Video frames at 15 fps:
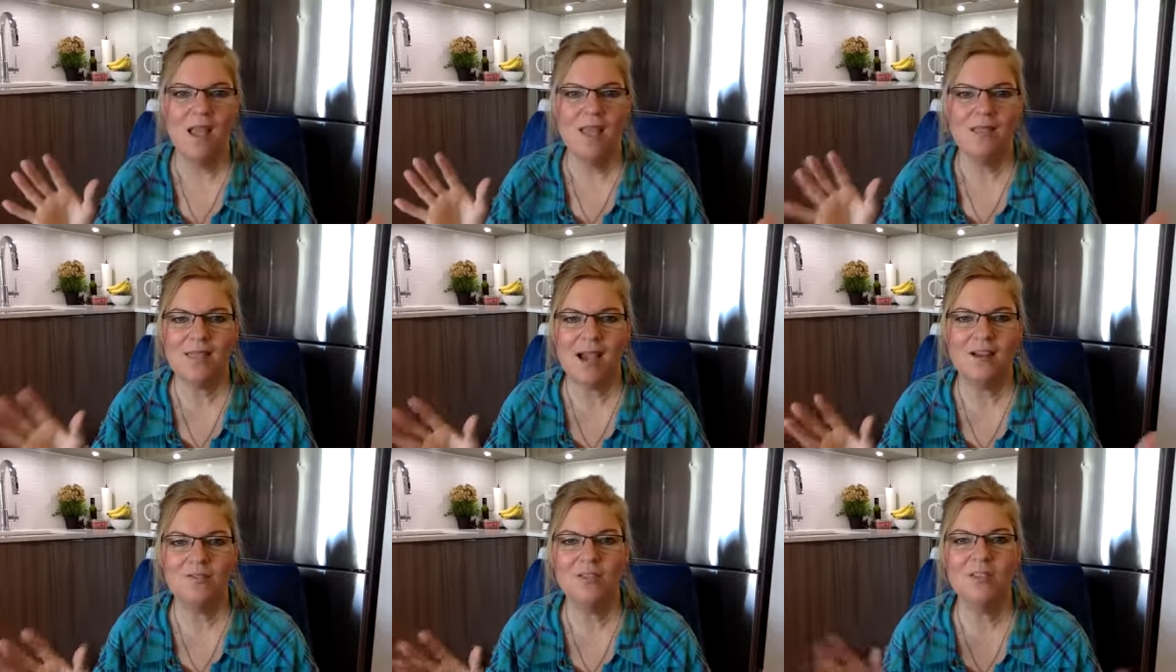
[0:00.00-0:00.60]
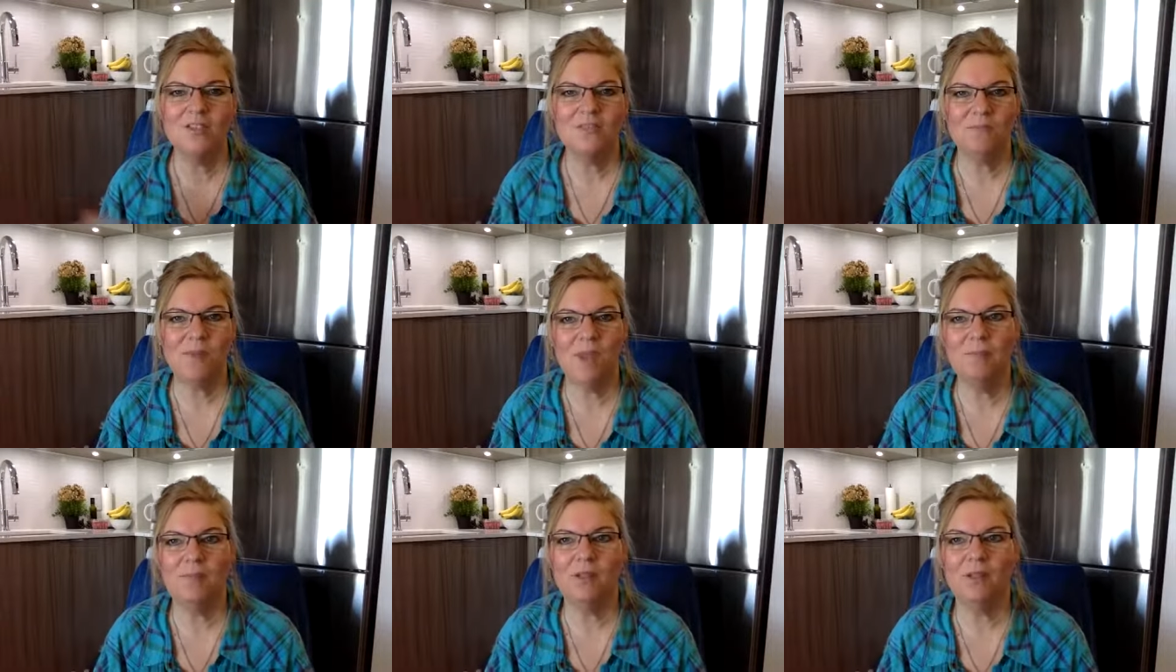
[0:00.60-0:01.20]
thousands of
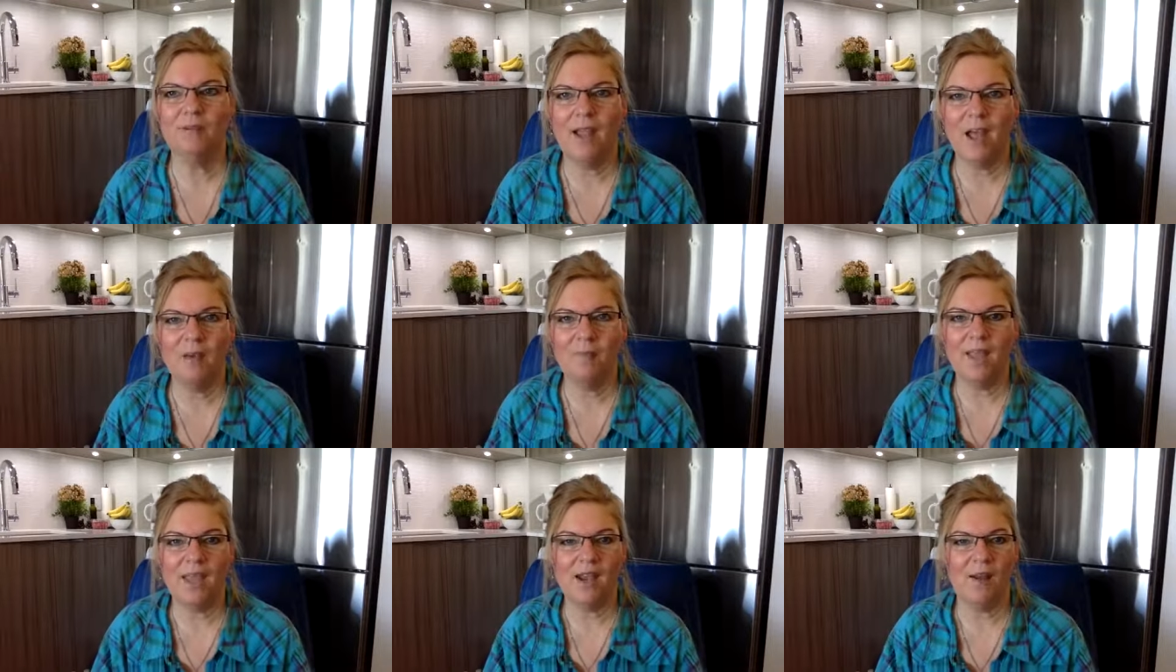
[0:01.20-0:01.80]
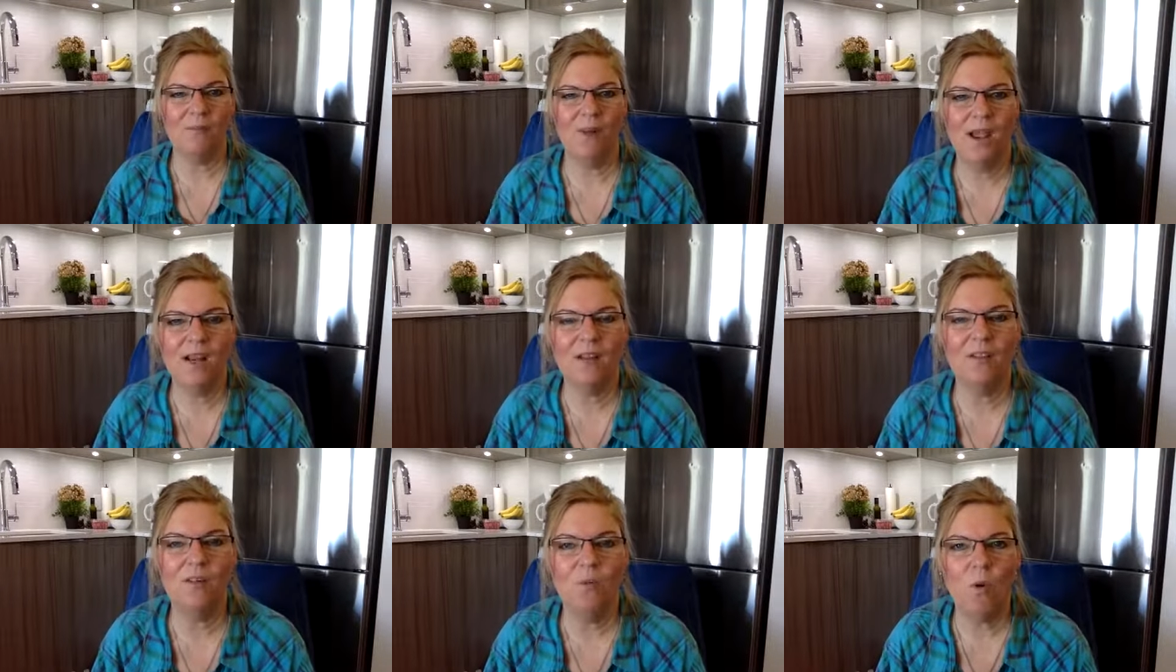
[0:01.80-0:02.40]
people around me and I'm right on
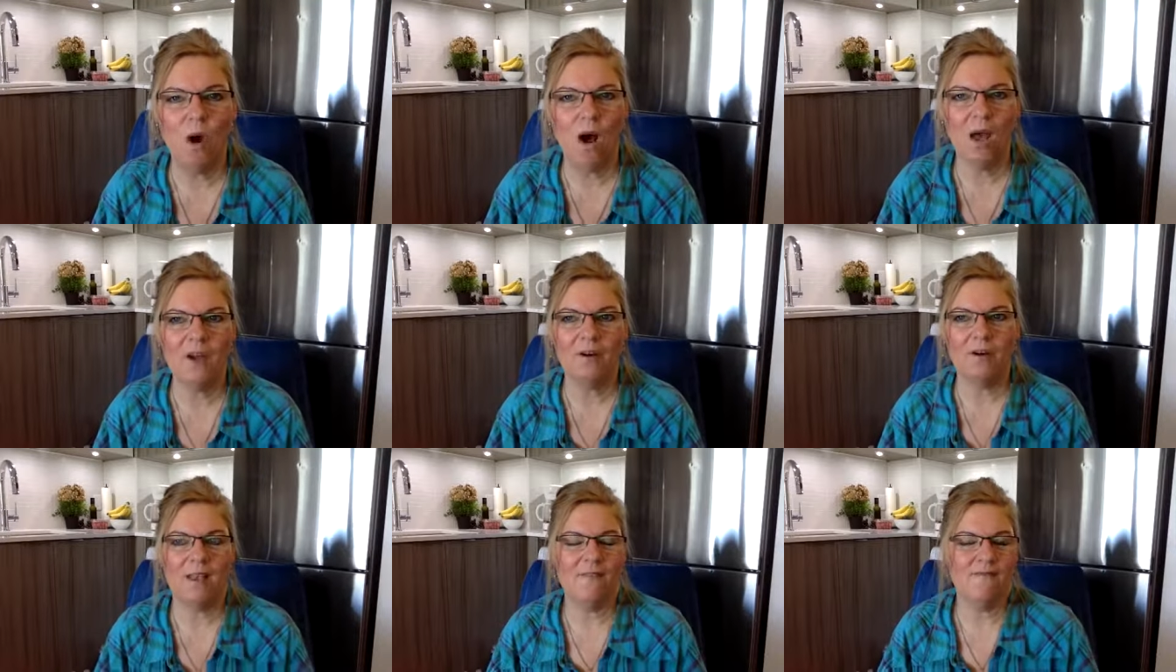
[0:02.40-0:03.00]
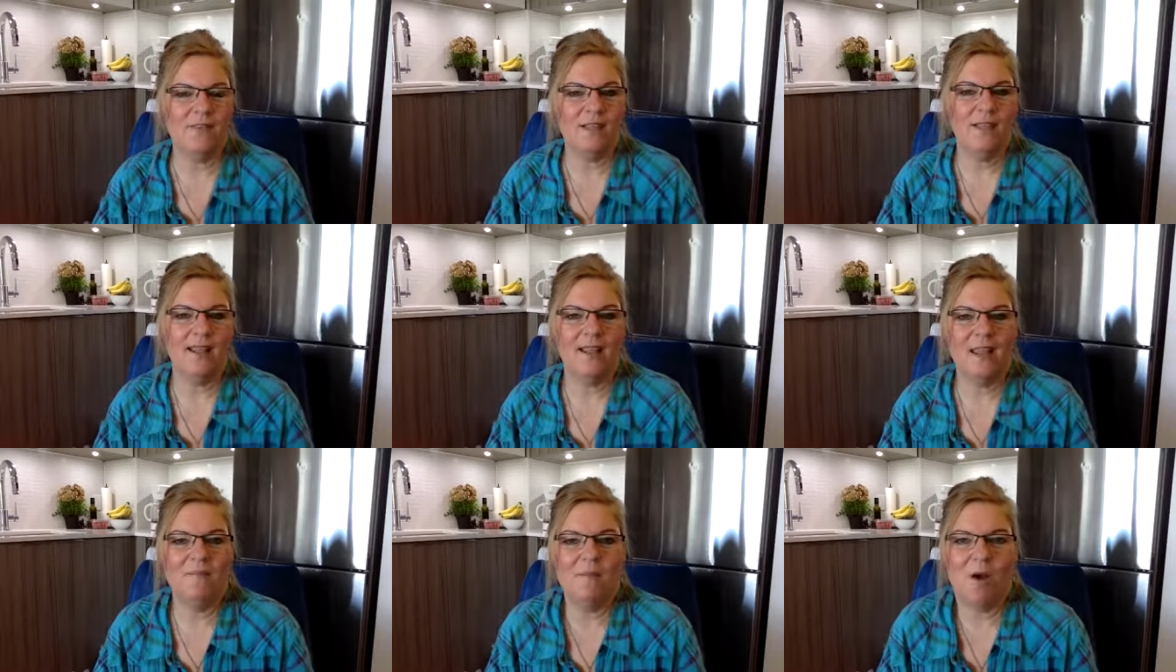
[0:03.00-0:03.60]
the water and I feel like
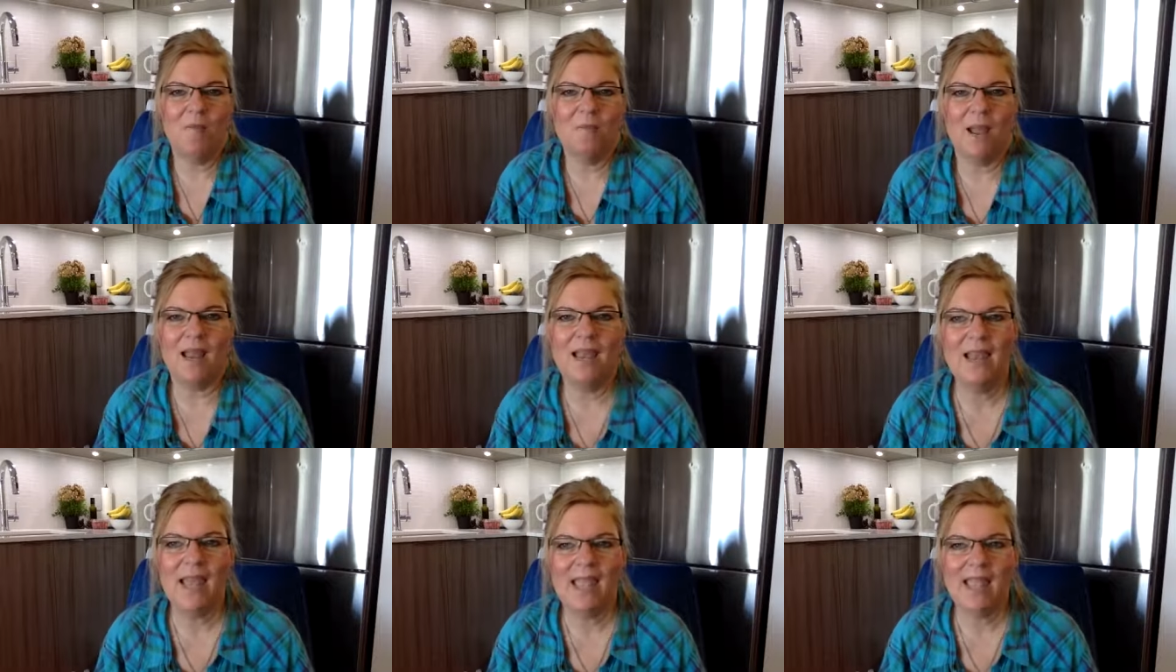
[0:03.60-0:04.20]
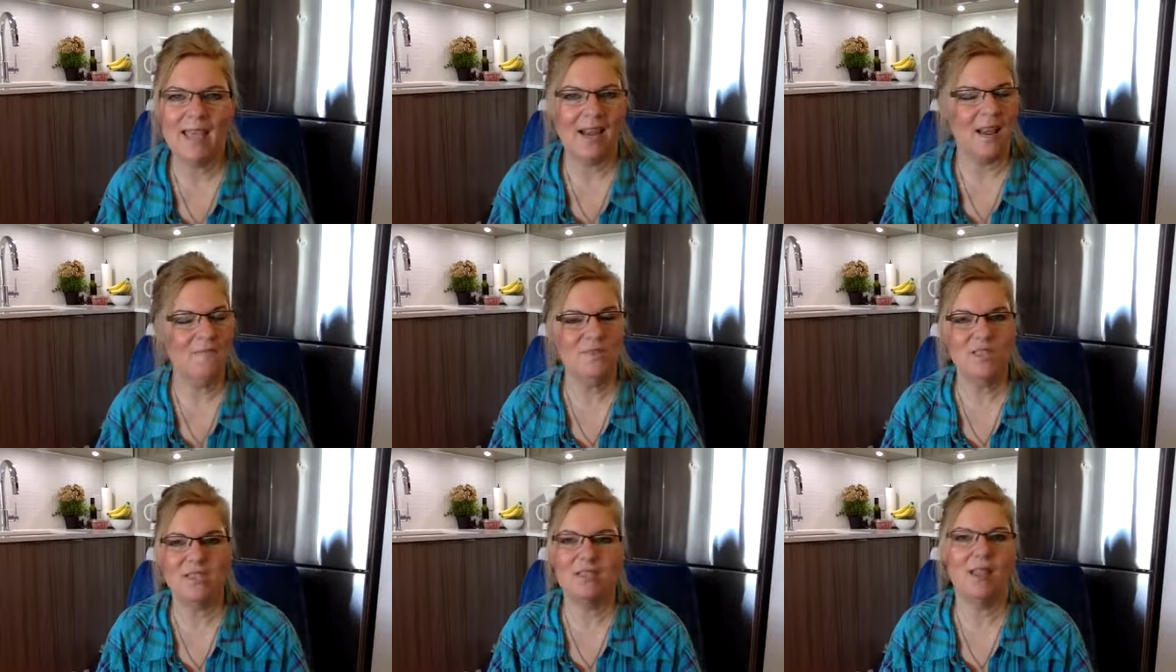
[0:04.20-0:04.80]
I'm on my lake and I'm
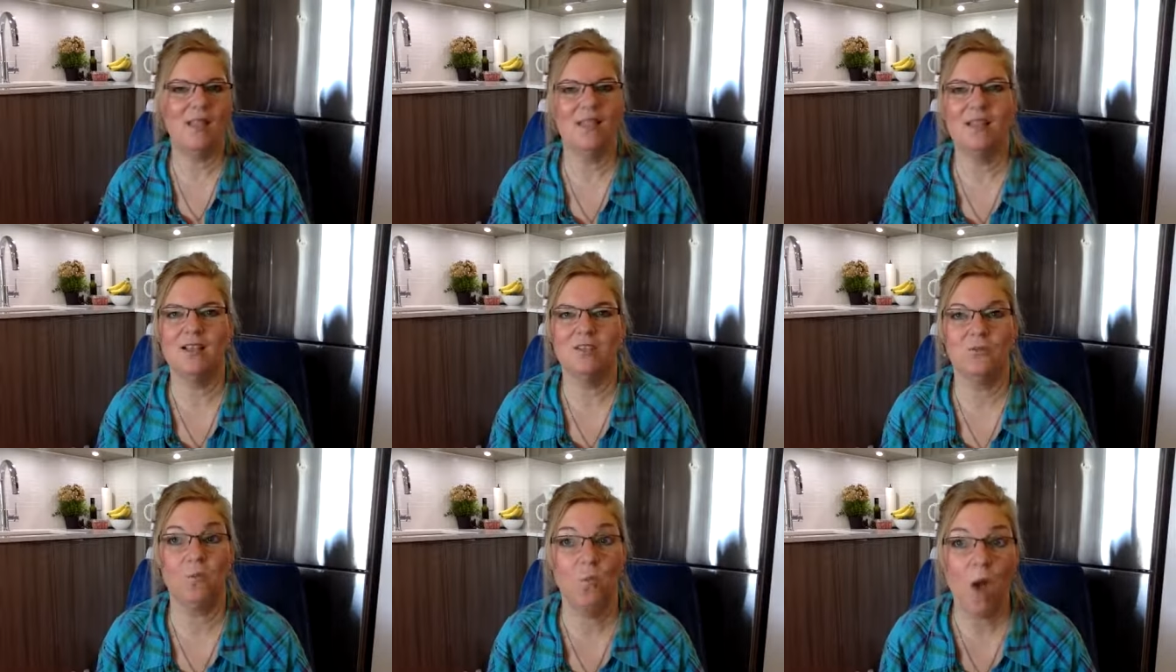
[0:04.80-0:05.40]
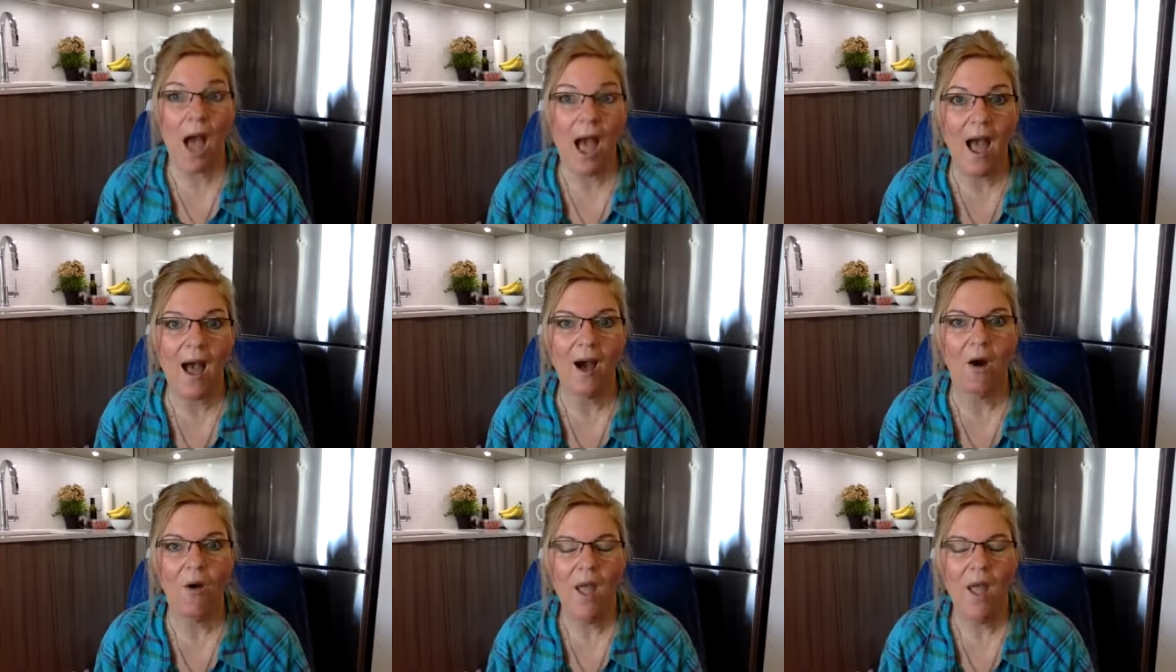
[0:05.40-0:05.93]
just like this, wow.